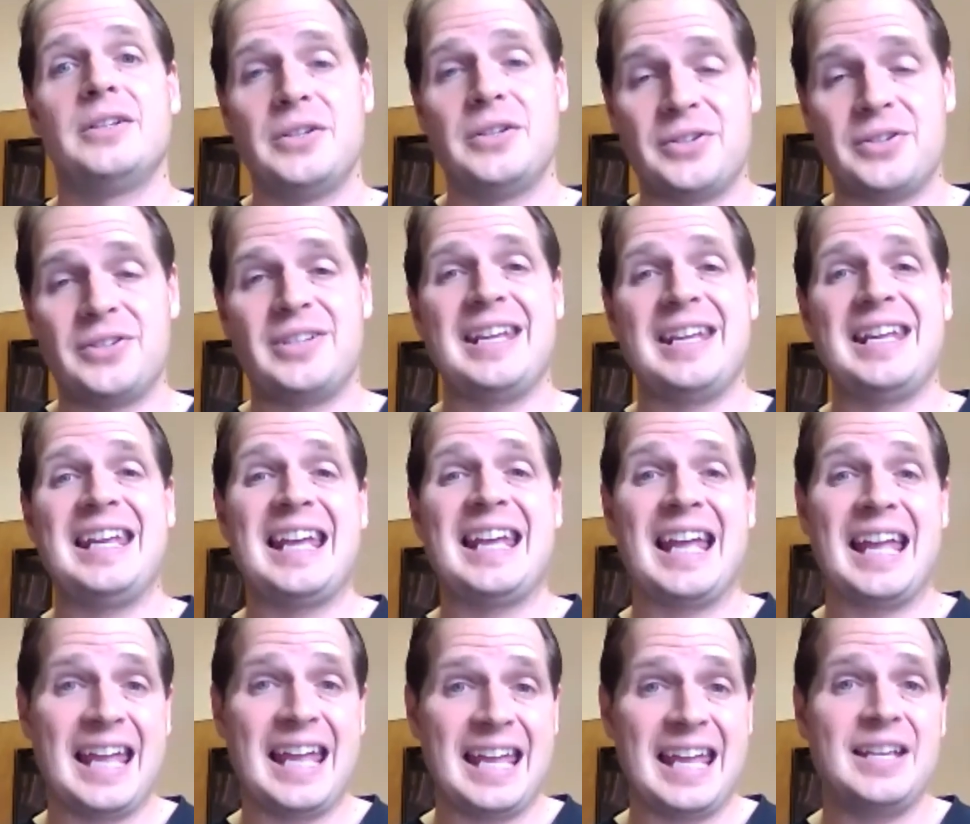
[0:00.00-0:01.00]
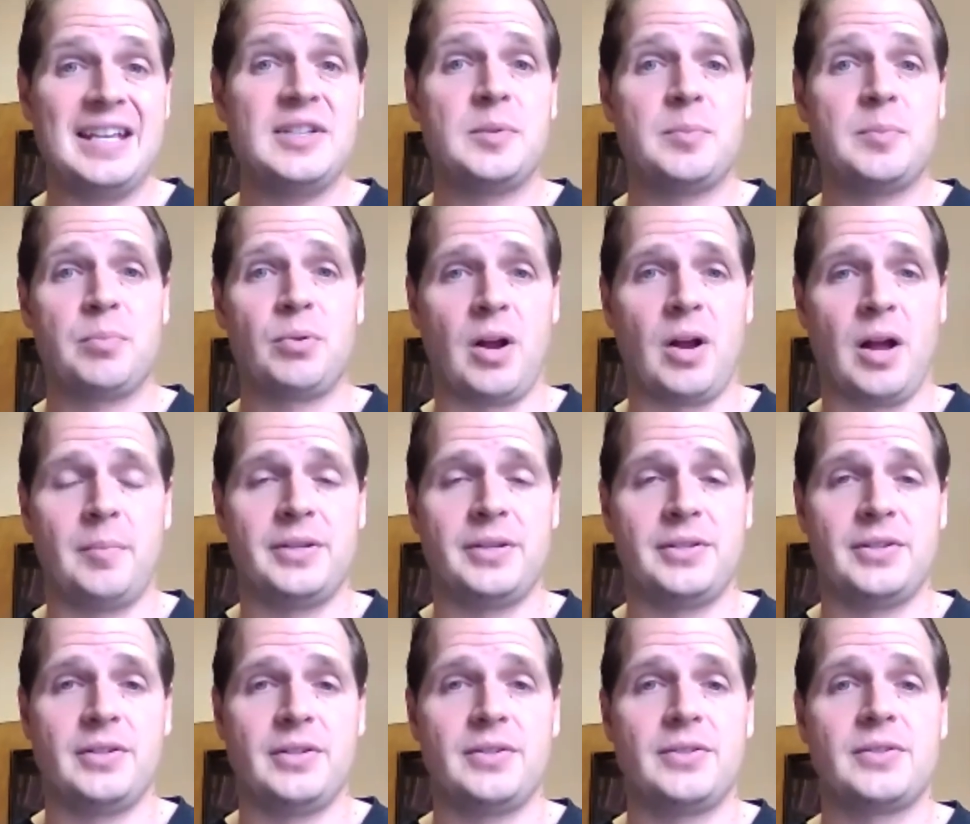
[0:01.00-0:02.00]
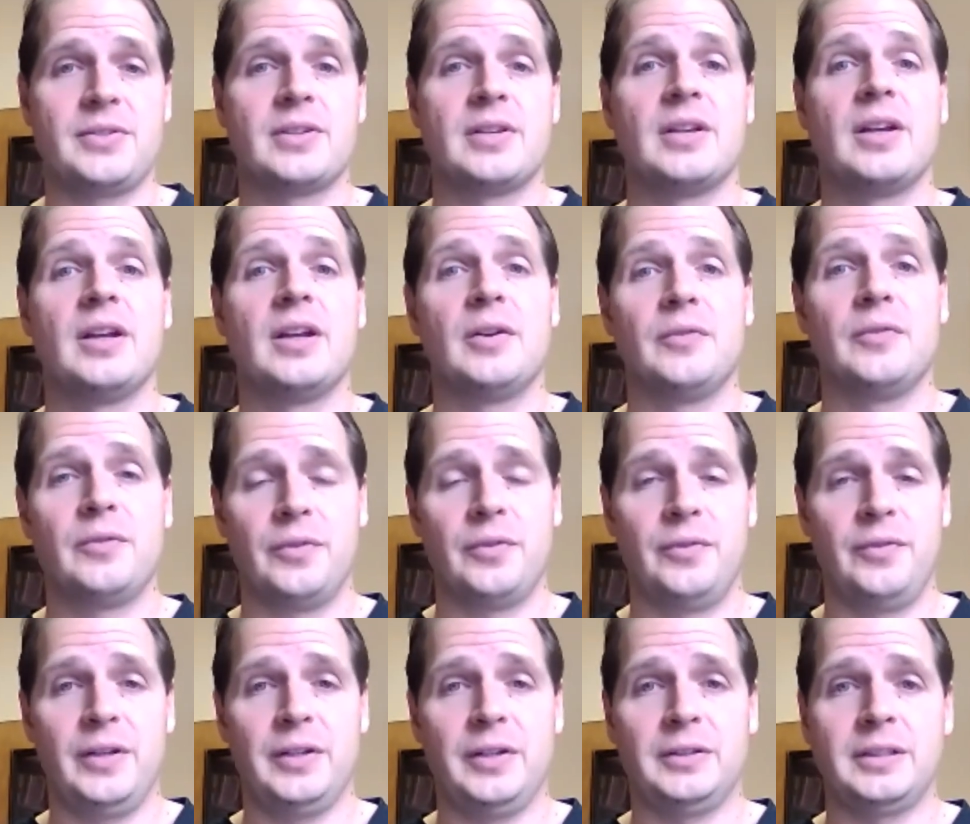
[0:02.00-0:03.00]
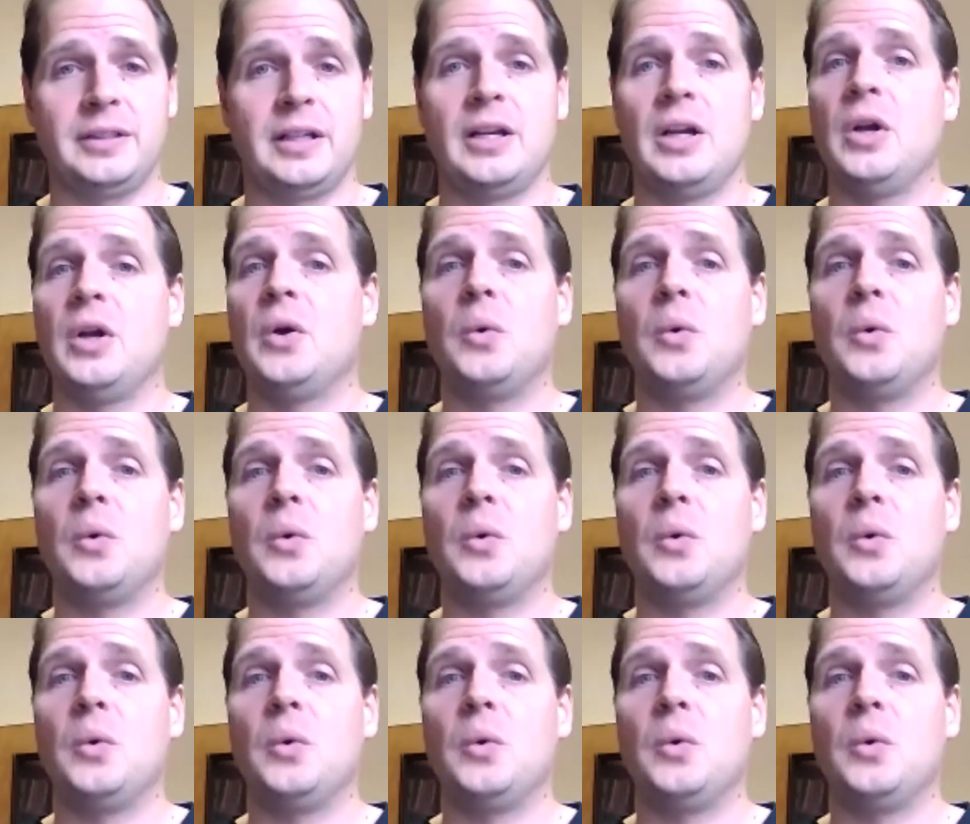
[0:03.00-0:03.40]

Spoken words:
to see his promises fulfilled.